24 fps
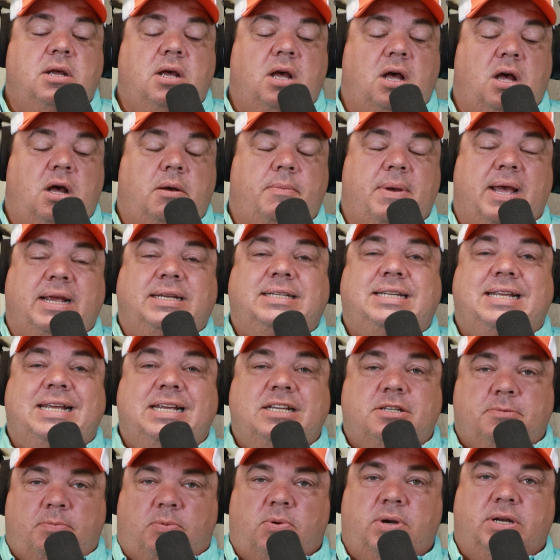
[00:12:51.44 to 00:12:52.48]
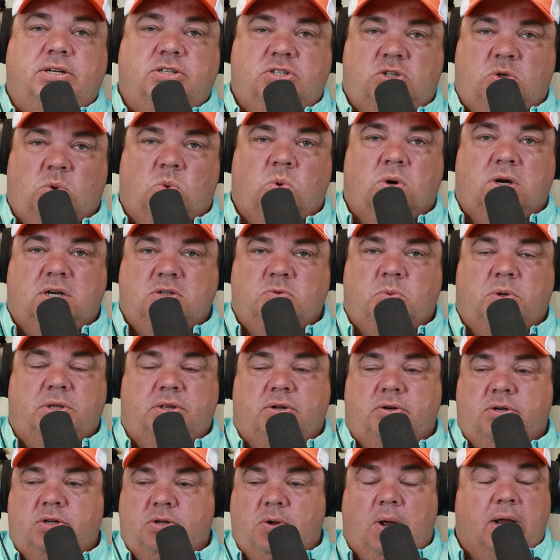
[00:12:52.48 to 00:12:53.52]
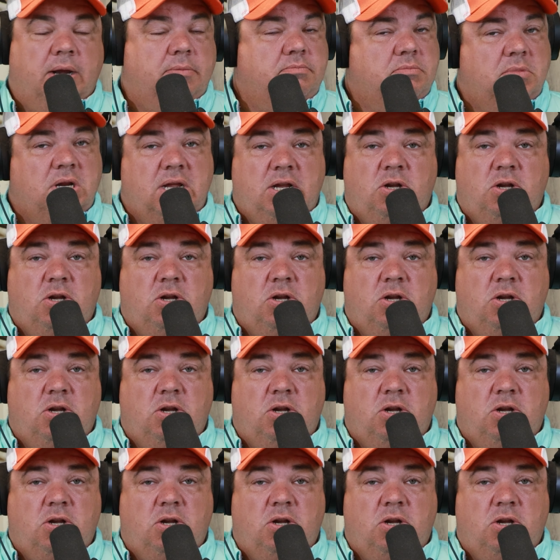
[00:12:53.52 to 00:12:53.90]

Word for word: um, a Teespring store is what they're doing.